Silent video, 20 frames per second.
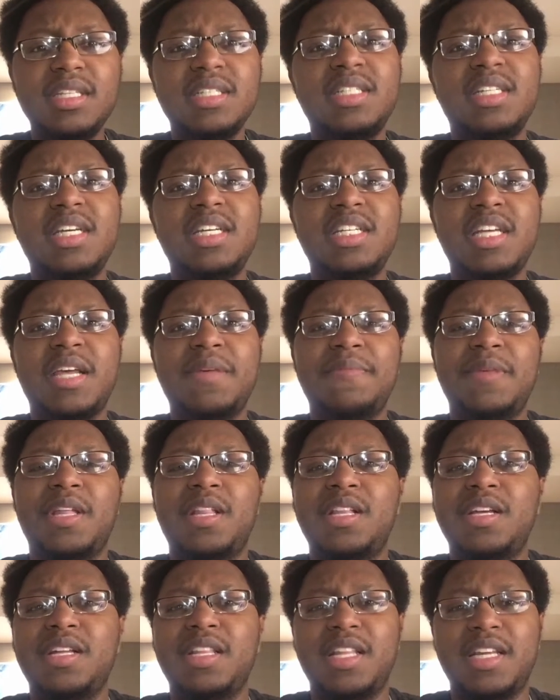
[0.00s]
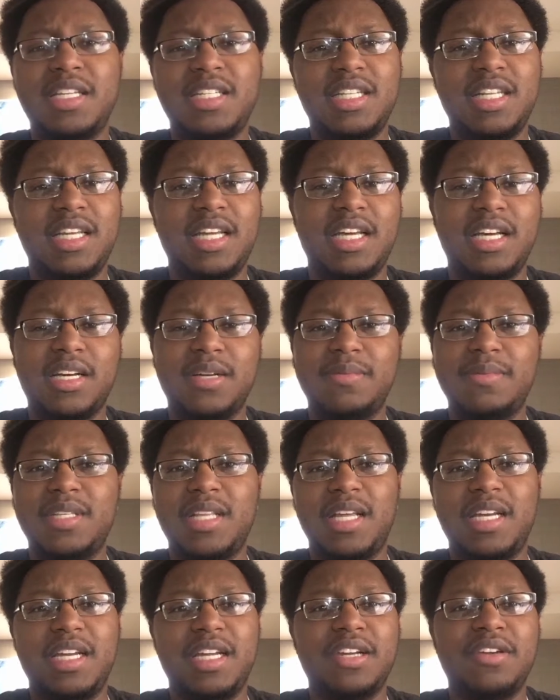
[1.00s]
TJ Miller, Leslie Uggams,
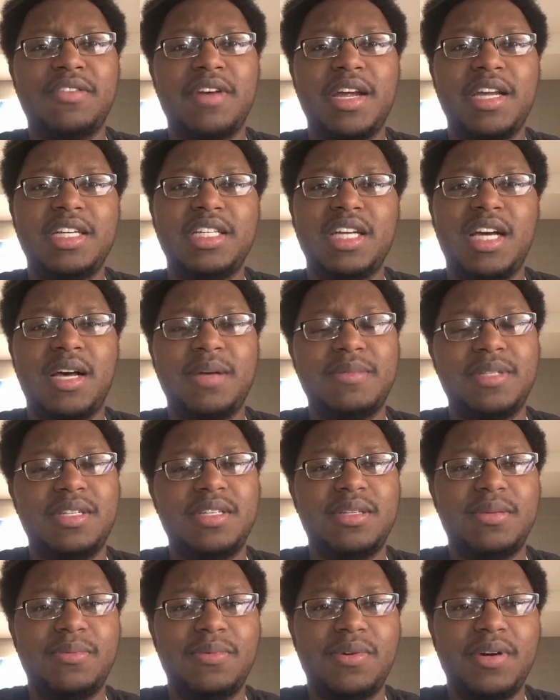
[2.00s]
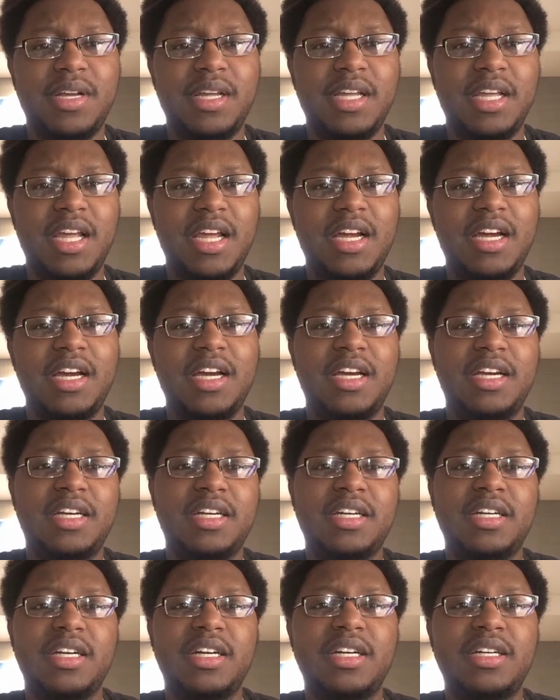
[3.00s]
they did great jobs as supporting
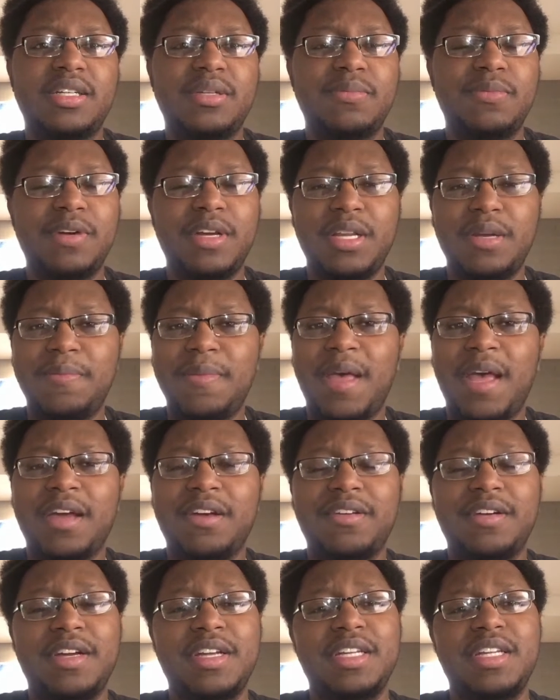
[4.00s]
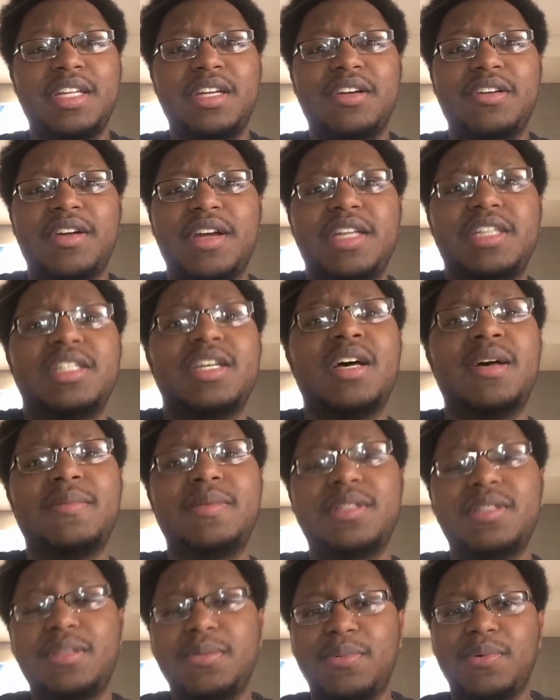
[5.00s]
characters. Marina Baccarin did a great job
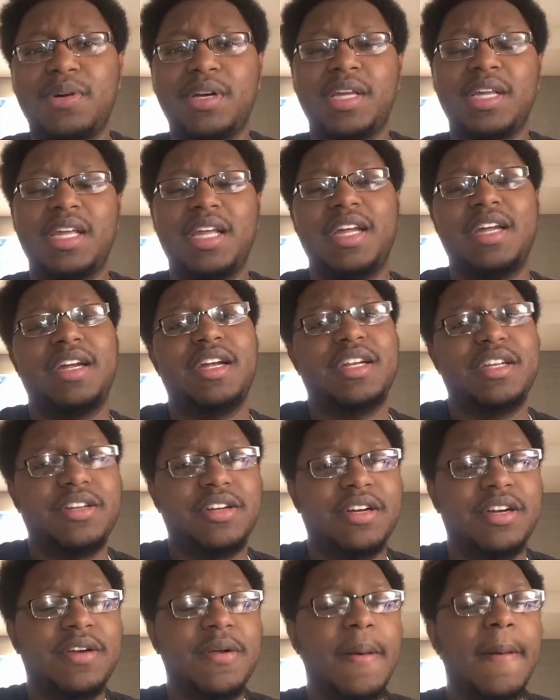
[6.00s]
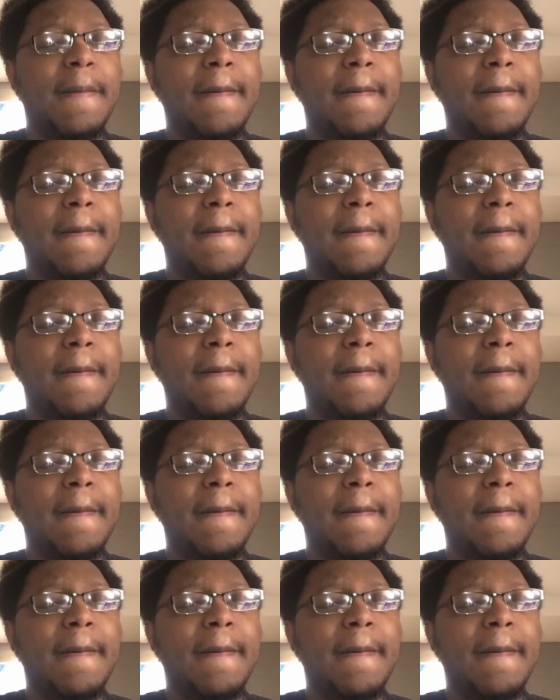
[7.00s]
as supporting character.